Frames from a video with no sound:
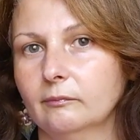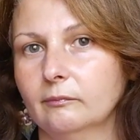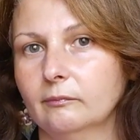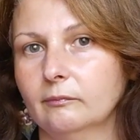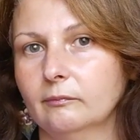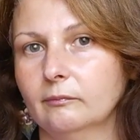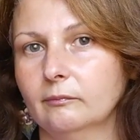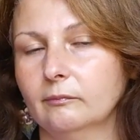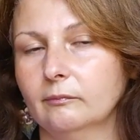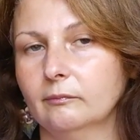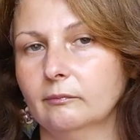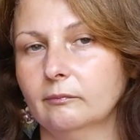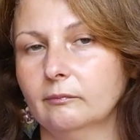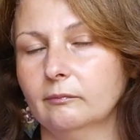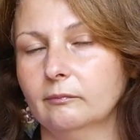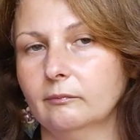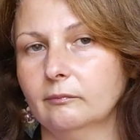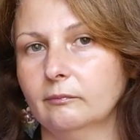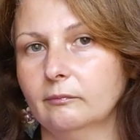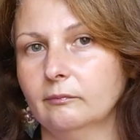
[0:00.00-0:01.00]

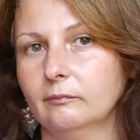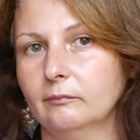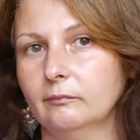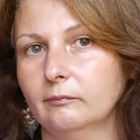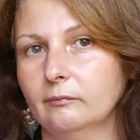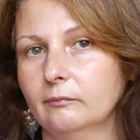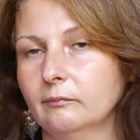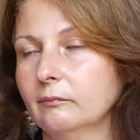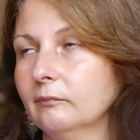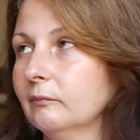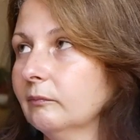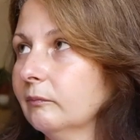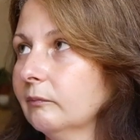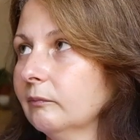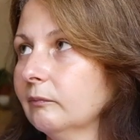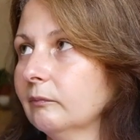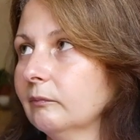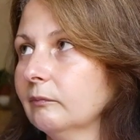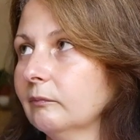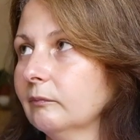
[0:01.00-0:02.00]

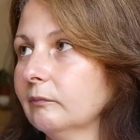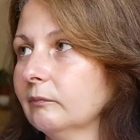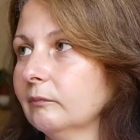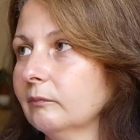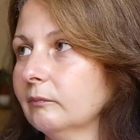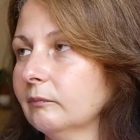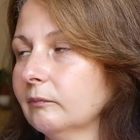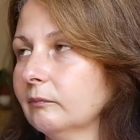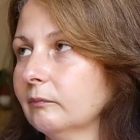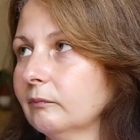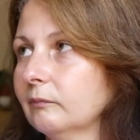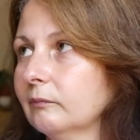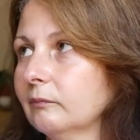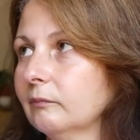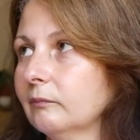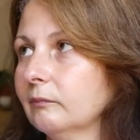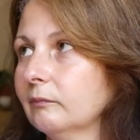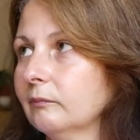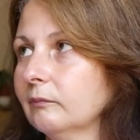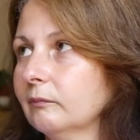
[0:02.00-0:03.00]

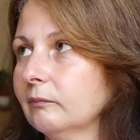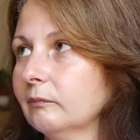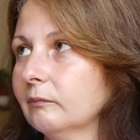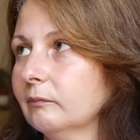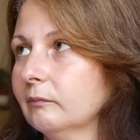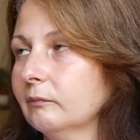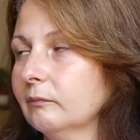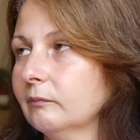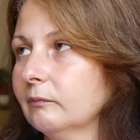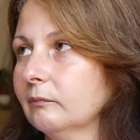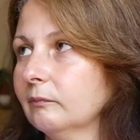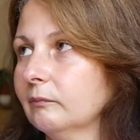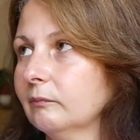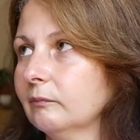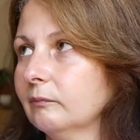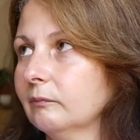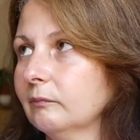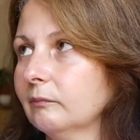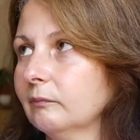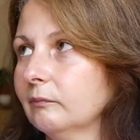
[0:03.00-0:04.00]

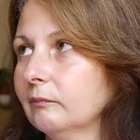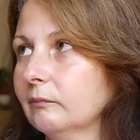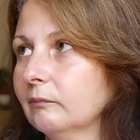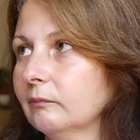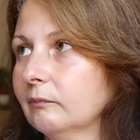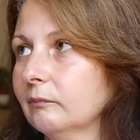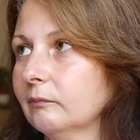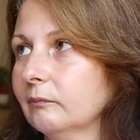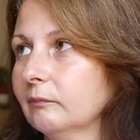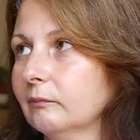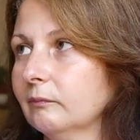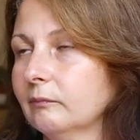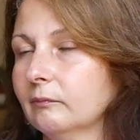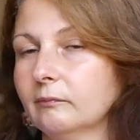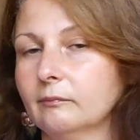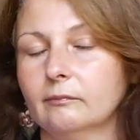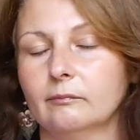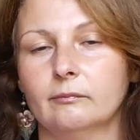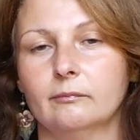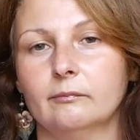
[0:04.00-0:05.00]

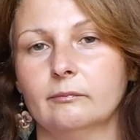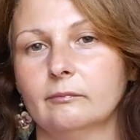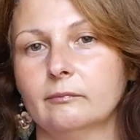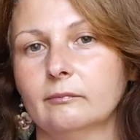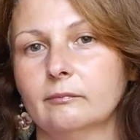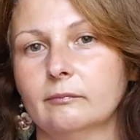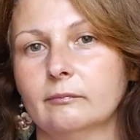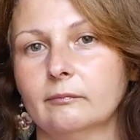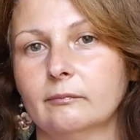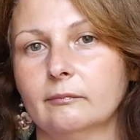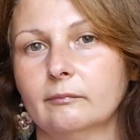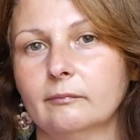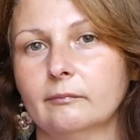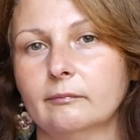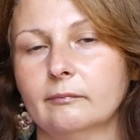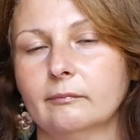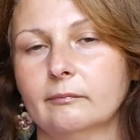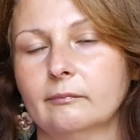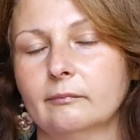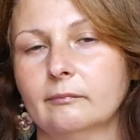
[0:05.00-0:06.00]

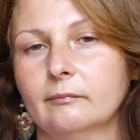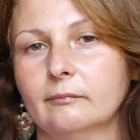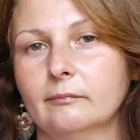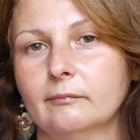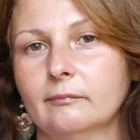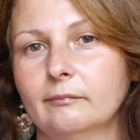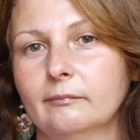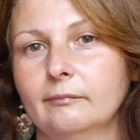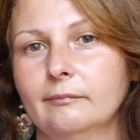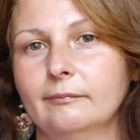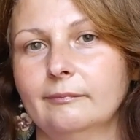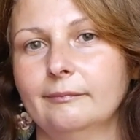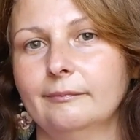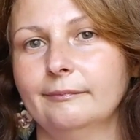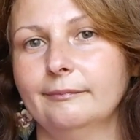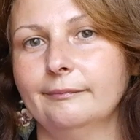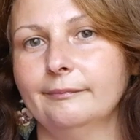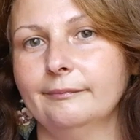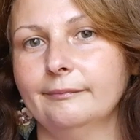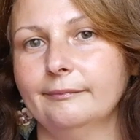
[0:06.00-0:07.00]

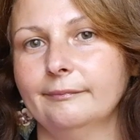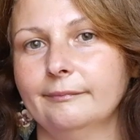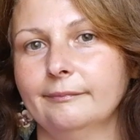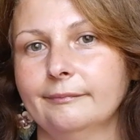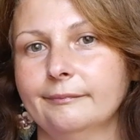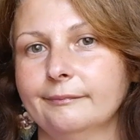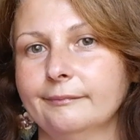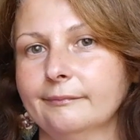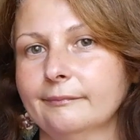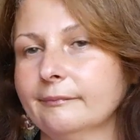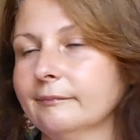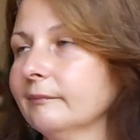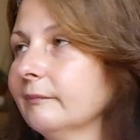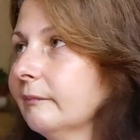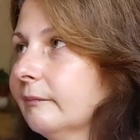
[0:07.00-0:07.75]
(silent)